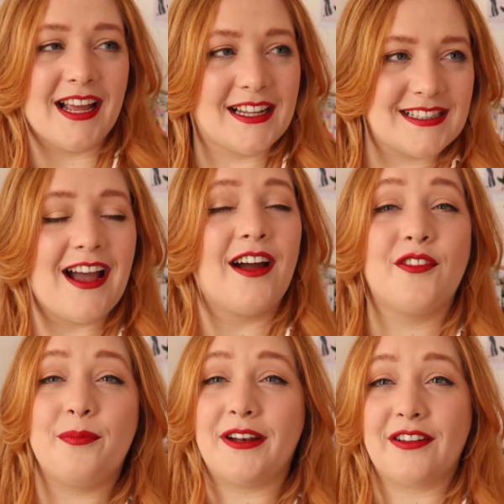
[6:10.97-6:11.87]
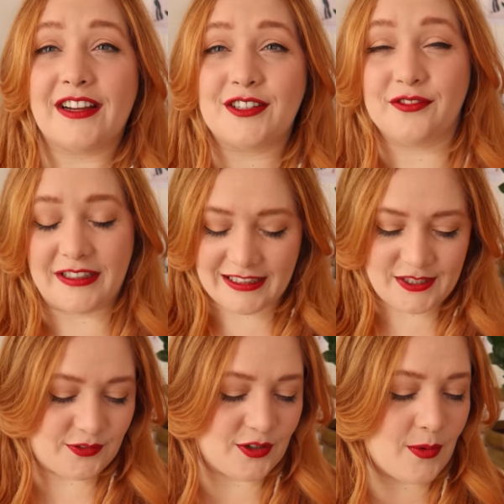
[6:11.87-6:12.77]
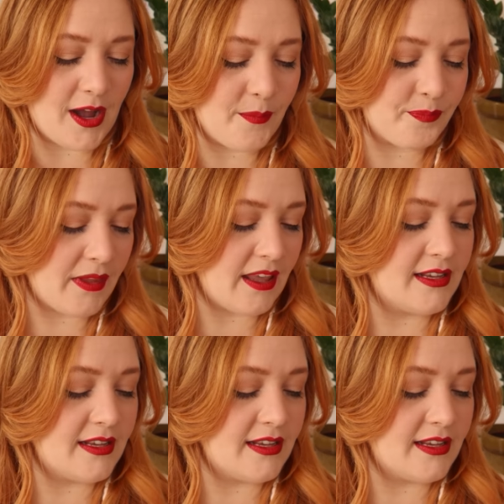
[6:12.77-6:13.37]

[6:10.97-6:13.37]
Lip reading: it's kind of been on their to-read list for a while.